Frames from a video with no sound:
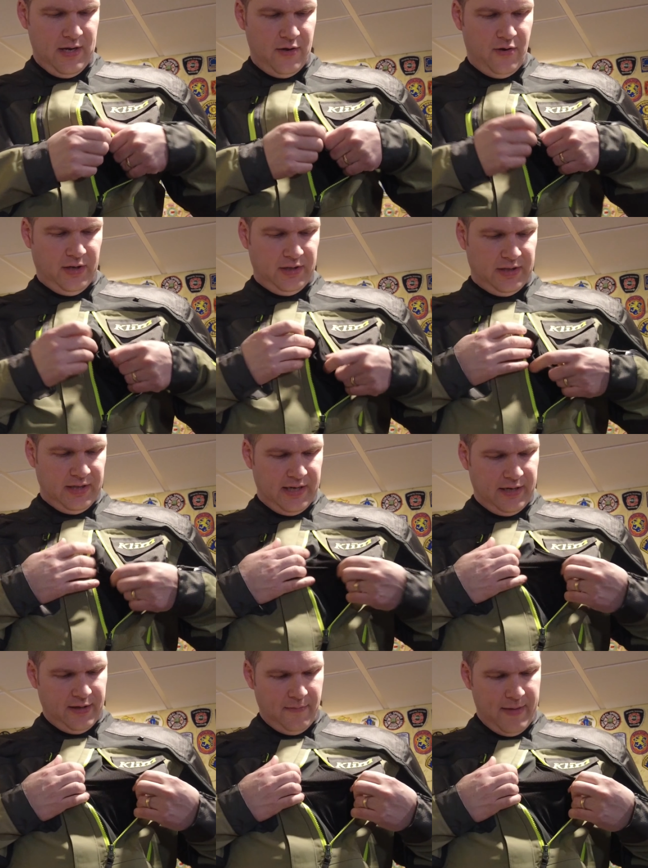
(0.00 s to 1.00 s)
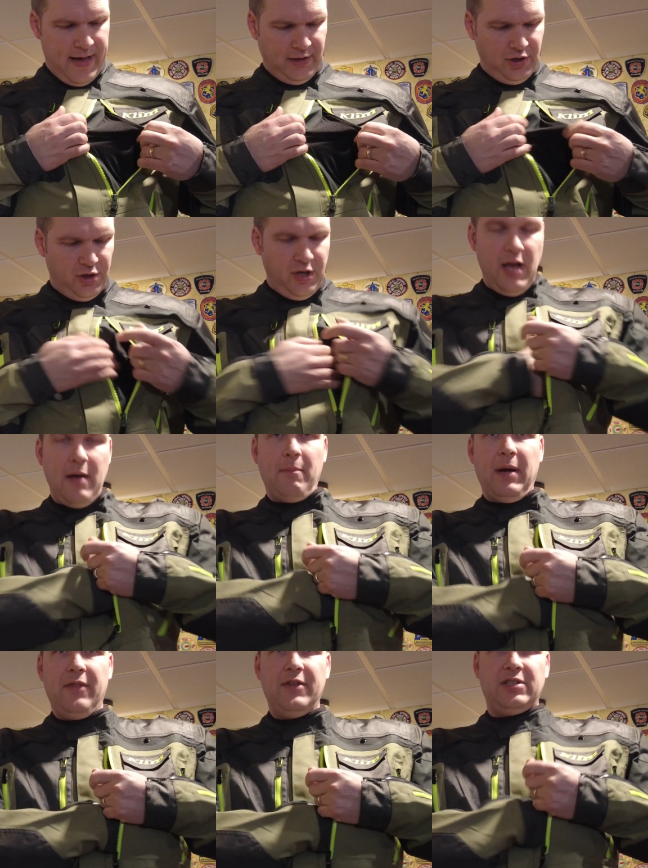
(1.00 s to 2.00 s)
You can see the mesh,
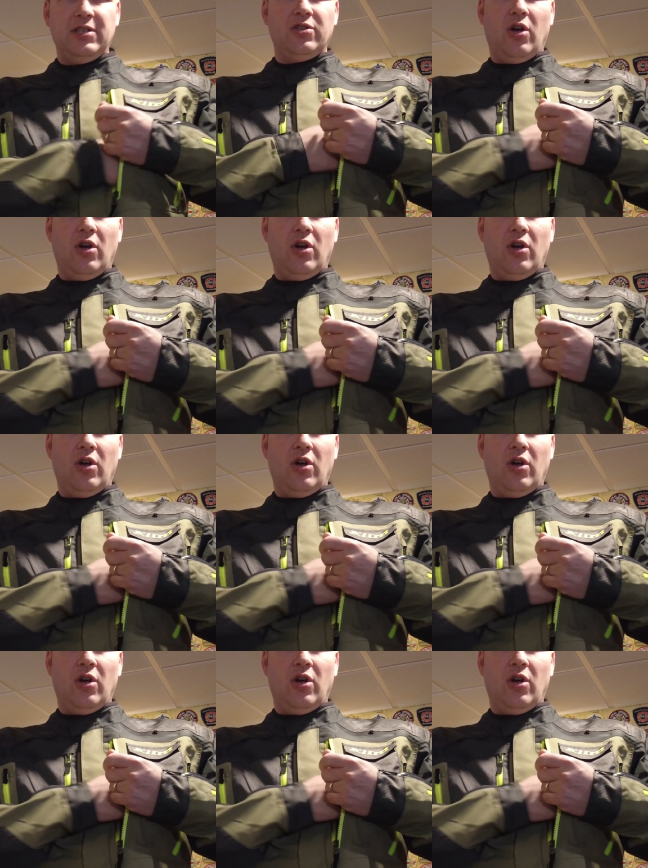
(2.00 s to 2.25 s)
but this is